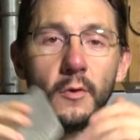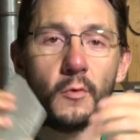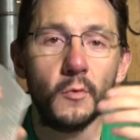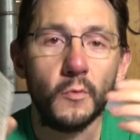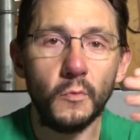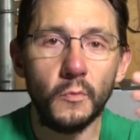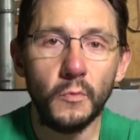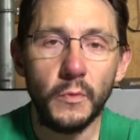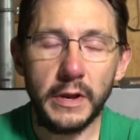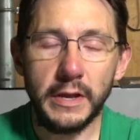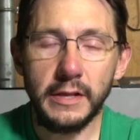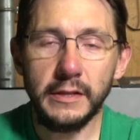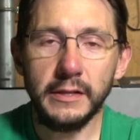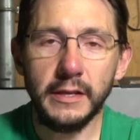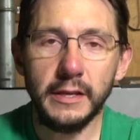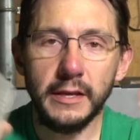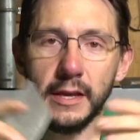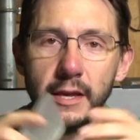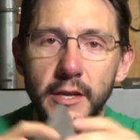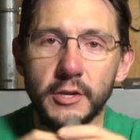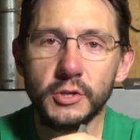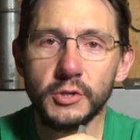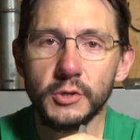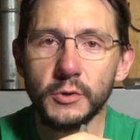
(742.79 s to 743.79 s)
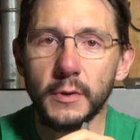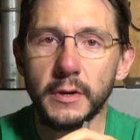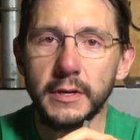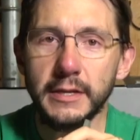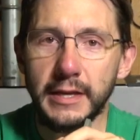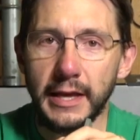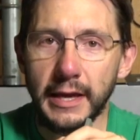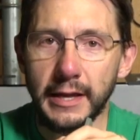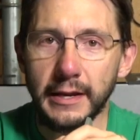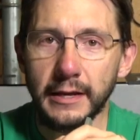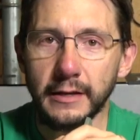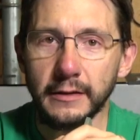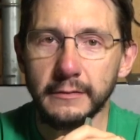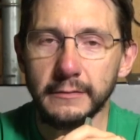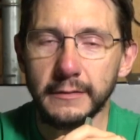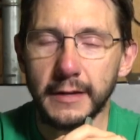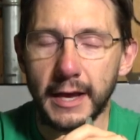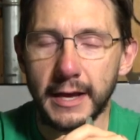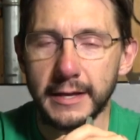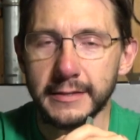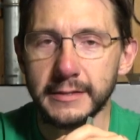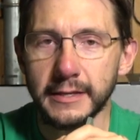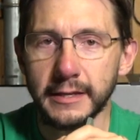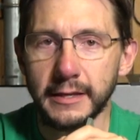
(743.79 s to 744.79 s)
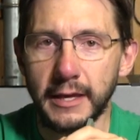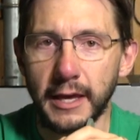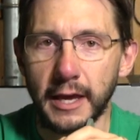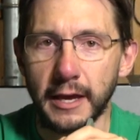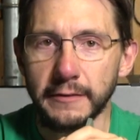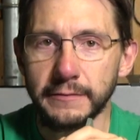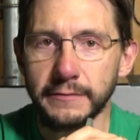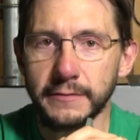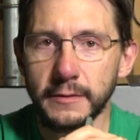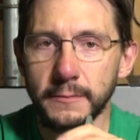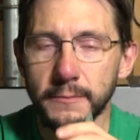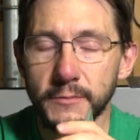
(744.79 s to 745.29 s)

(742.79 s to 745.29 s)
really enjoyed getting as a gift.